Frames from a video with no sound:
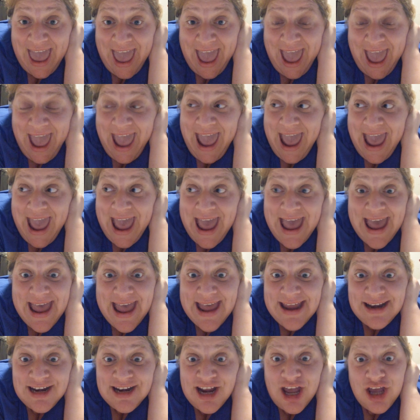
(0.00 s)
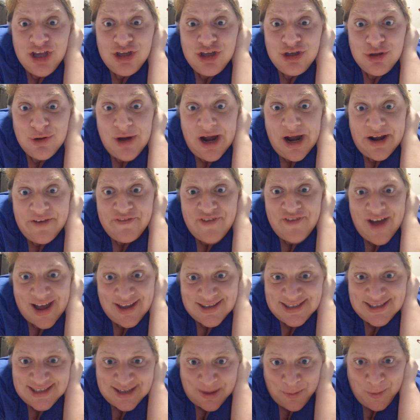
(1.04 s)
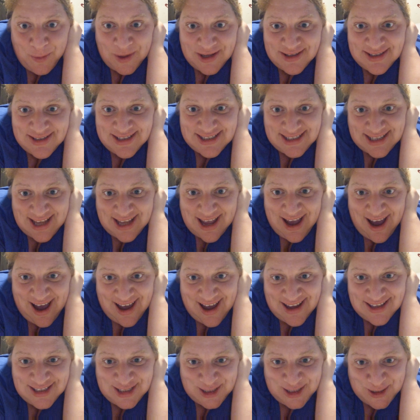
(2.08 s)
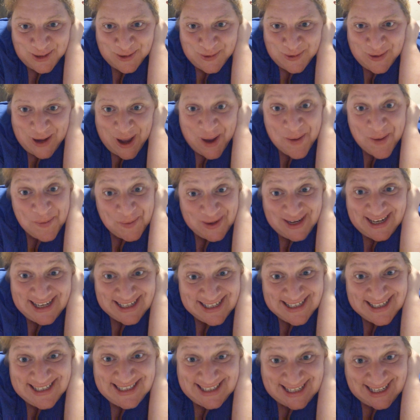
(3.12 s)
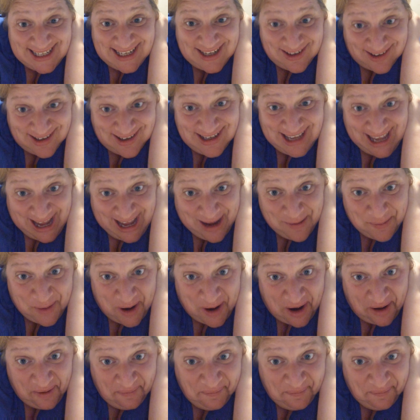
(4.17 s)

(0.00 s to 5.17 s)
And you got to find someone to say hi to, and we need to see it on camera.